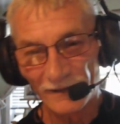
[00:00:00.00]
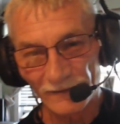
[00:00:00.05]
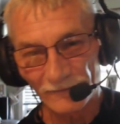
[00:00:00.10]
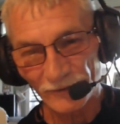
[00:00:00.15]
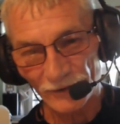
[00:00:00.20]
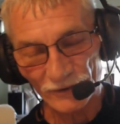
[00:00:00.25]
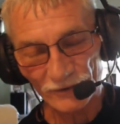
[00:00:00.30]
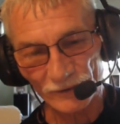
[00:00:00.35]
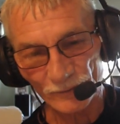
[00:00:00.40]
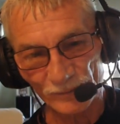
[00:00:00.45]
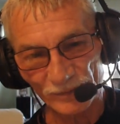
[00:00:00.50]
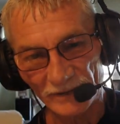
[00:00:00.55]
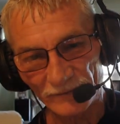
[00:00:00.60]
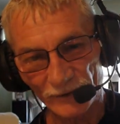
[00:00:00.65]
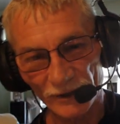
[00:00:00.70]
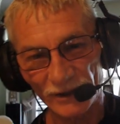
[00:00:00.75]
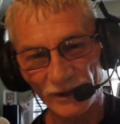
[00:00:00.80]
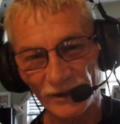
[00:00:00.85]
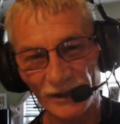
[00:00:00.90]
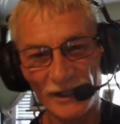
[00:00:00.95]
you should believe
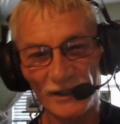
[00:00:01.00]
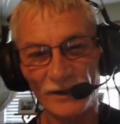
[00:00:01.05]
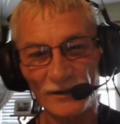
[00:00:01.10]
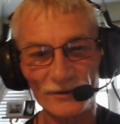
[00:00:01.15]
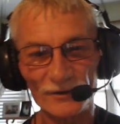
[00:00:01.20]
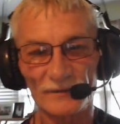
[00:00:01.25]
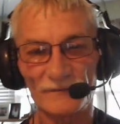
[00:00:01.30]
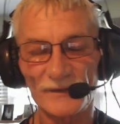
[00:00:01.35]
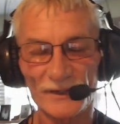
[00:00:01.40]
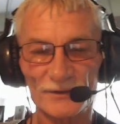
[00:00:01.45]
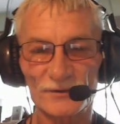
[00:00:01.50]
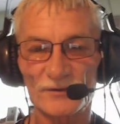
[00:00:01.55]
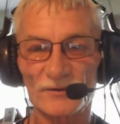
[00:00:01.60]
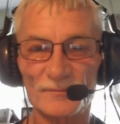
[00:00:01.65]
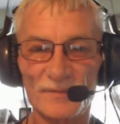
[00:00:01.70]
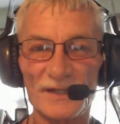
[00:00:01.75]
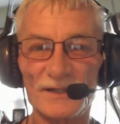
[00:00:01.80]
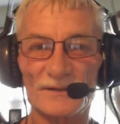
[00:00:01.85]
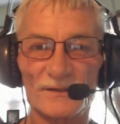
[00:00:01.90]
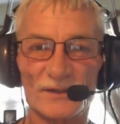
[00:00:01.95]
you're Canadians, you're fictional
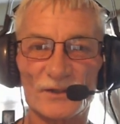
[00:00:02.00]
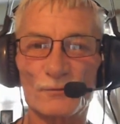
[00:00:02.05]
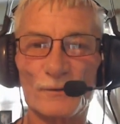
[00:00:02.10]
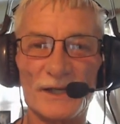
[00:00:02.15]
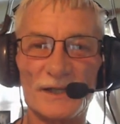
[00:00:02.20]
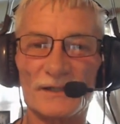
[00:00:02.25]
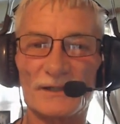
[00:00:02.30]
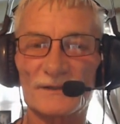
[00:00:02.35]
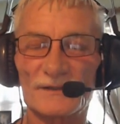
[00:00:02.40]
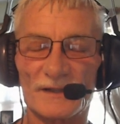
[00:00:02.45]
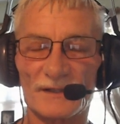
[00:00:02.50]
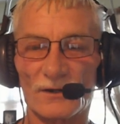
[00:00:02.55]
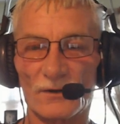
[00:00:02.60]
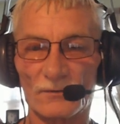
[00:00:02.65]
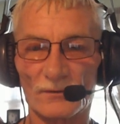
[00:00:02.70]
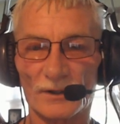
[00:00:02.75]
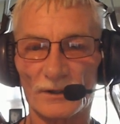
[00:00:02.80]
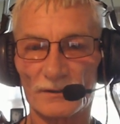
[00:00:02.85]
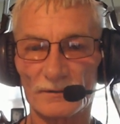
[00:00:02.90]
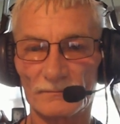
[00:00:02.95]
beings, the Queen is the
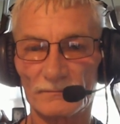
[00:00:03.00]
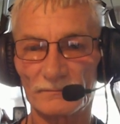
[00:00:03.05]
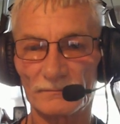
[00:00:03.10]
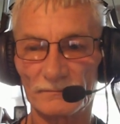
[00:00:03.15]
owner.